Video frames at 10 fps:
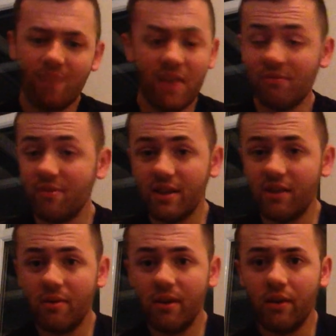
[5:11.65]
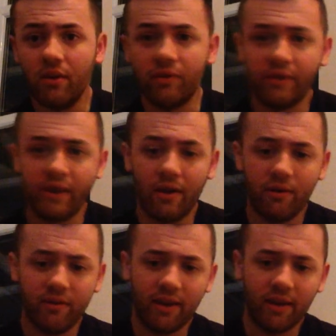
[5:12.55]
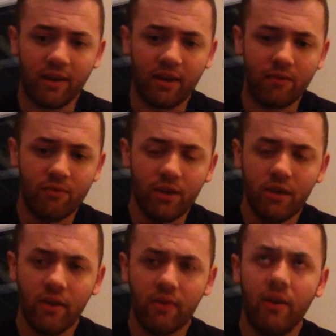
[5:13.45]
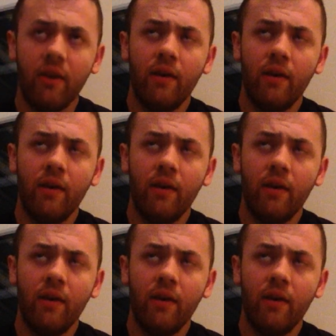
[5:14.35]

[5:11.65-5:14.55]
isn't really doing enough. You know, I think he really did